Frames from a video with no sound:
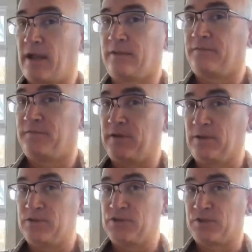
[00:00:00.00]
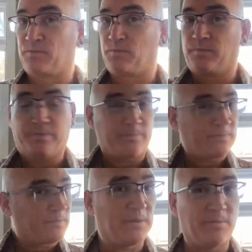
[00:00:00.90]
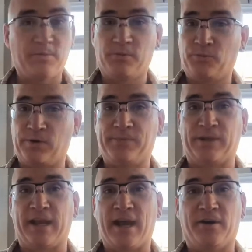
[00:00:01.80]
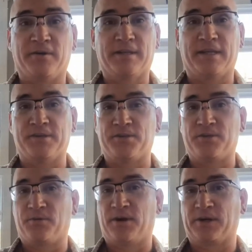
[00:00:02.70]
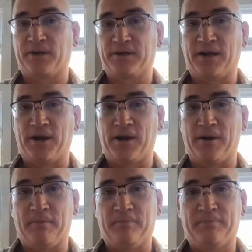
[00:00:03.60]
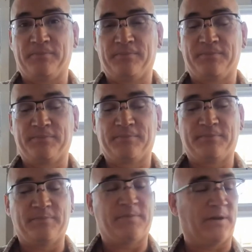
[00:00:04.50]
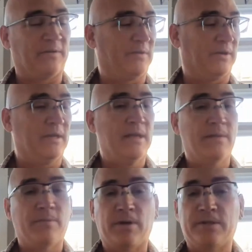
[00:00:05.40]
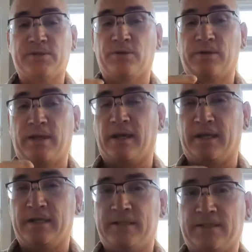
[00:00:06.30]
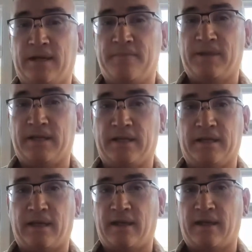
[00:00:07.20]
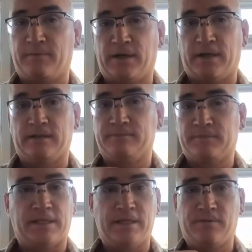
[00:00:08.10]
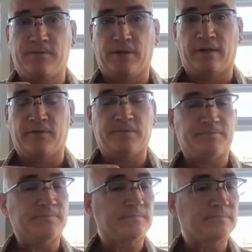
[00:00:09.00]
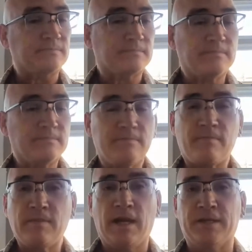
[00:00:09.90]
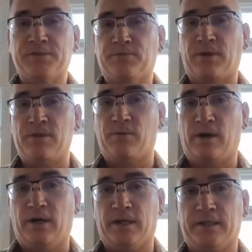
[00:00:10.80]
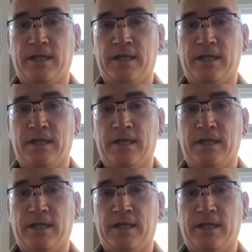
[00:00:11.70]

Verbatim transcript: I could feel it just rippling out into the water. Um, very fun. But so yeah, anytime that I have my tea, whatever, I just run the wand